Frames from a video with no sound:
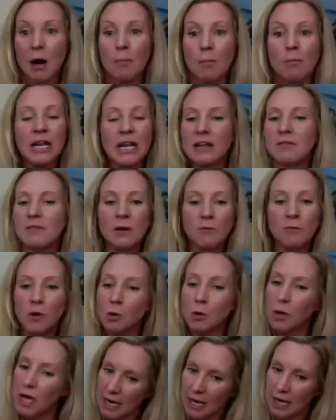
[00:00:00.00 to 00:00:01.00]
But even if
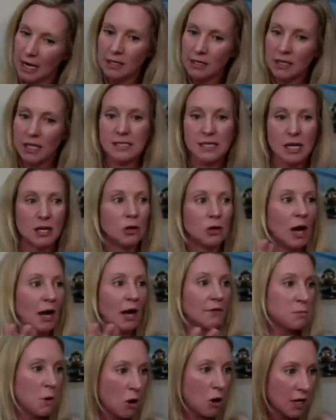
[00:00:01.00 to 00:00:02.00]
you can't, let's say you
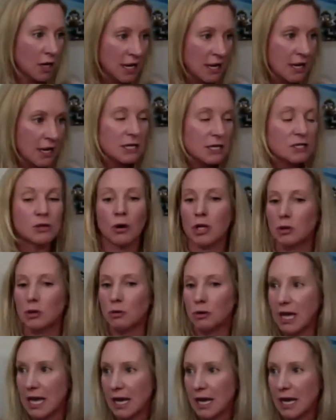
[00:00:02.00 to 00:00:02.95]
have small kids or you